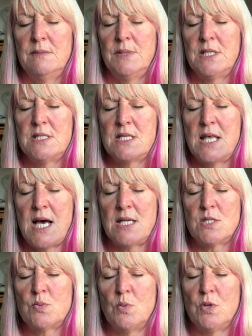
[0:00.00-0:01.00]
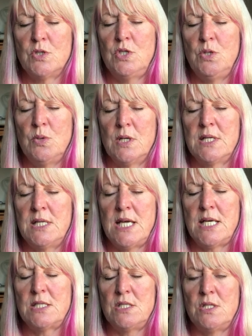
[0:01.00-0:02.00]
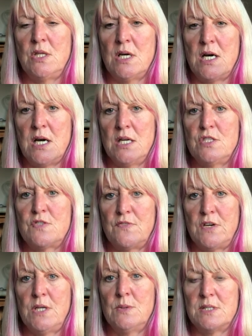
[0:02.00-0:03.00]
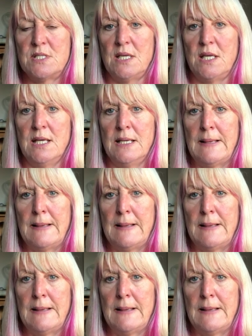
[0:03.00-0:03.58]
Because that's what you are connected to, the highest frequency.